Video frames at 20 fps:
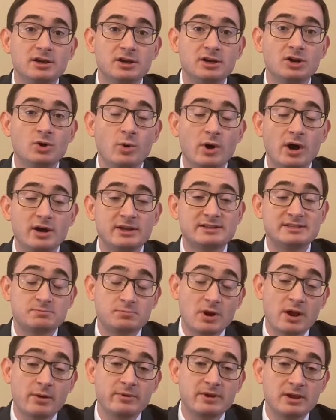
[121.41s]
Well, it's
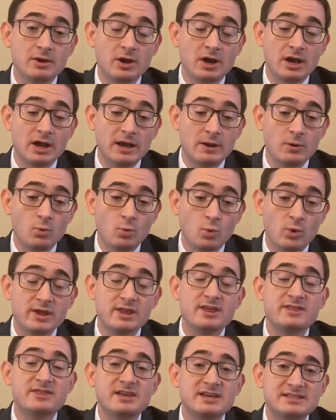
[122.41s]
probably one of
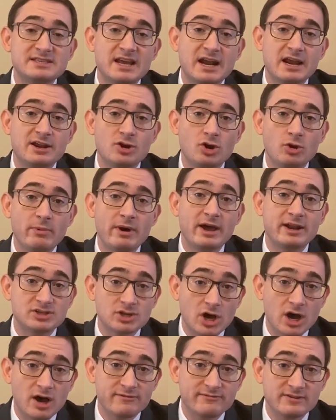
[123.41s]
the things that I know about his
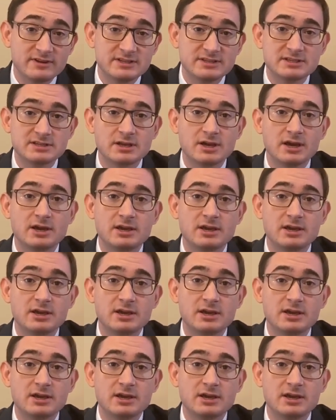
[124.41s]
office.